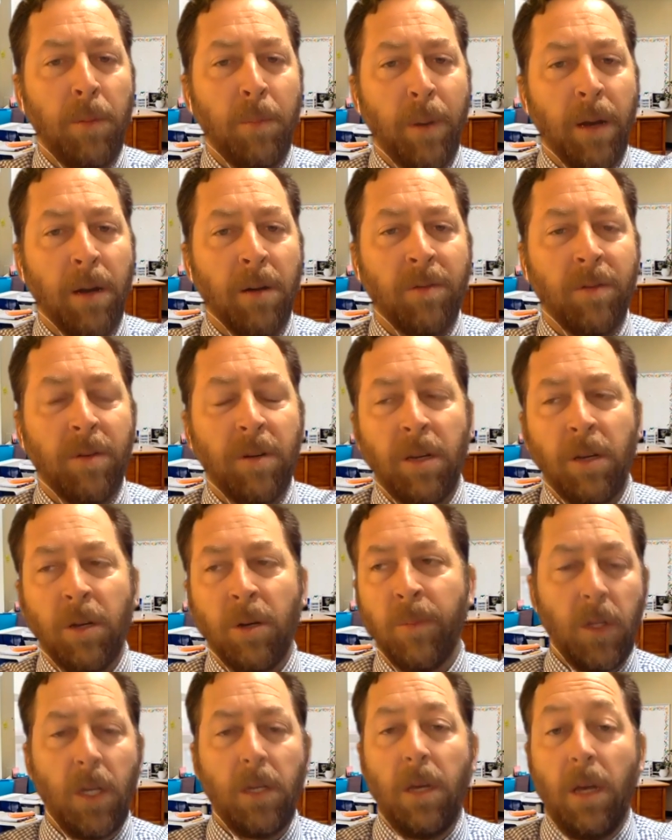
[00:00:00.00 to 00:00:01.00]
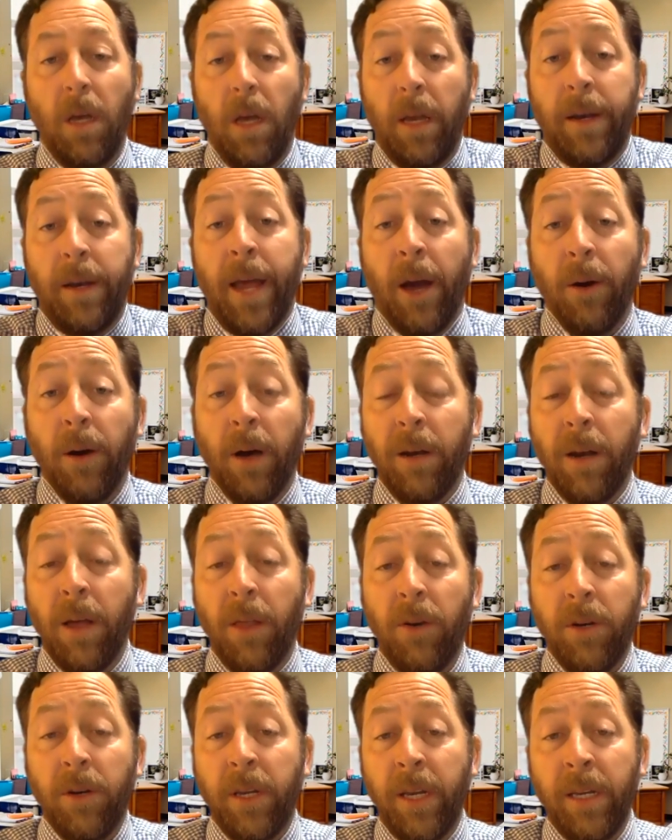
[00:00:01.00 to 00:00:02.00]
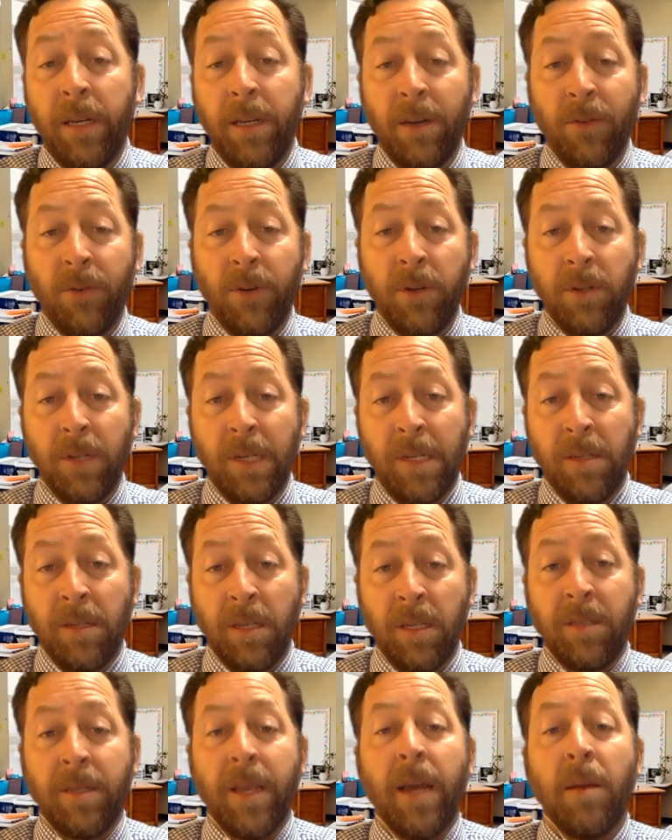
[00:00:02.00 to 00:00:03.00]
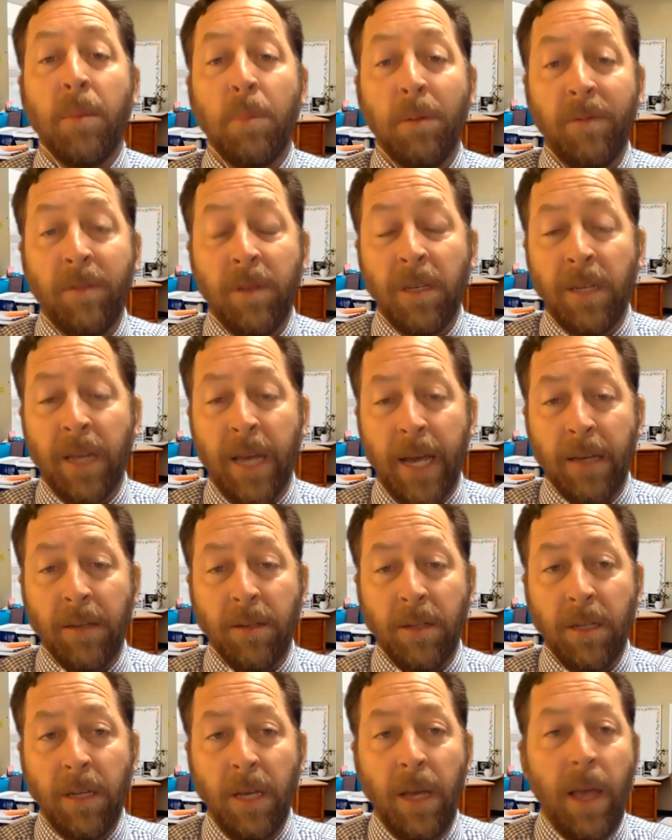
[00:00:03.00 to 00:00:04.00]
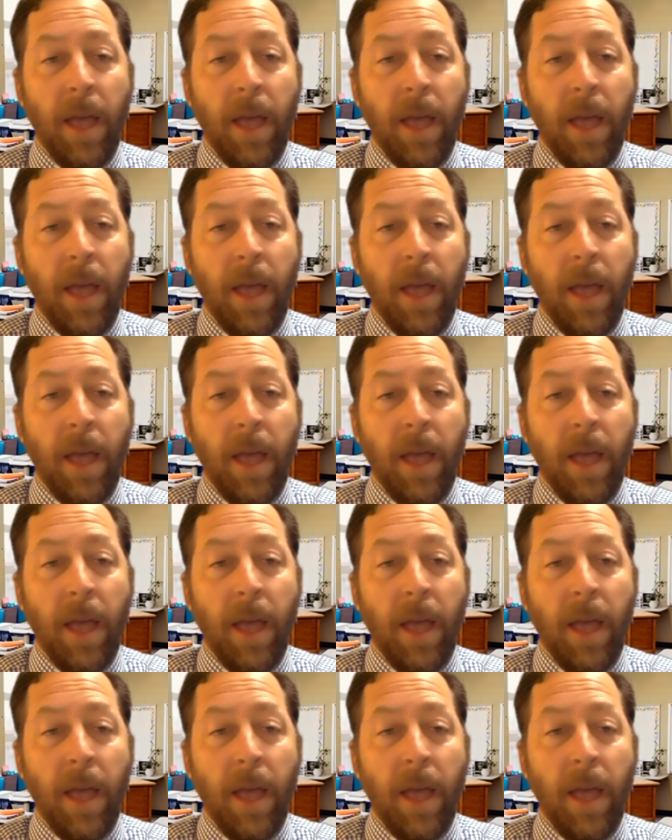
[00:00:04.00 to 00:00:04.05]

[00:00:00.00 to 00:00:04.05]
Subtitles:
better for you. Now, another key difference is the setup of the test.